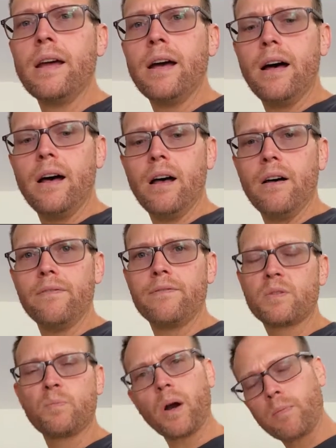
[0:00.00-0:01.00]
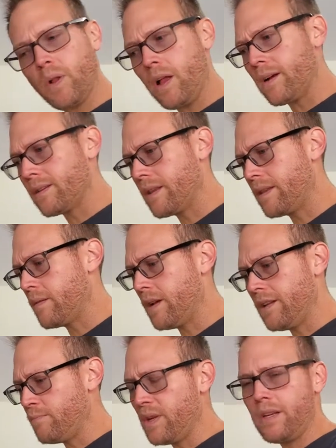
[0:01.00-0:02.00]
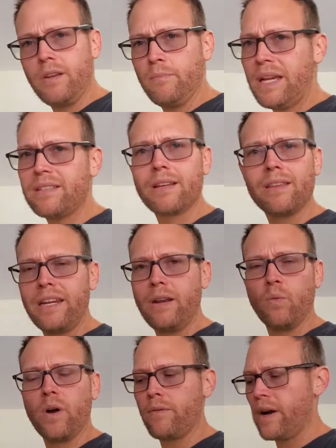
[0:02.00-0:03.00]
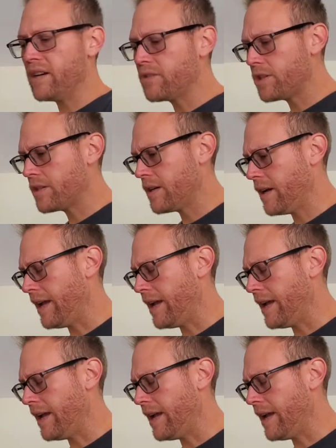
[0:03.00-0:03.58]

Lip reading: of spark plug. But you basically need one wrench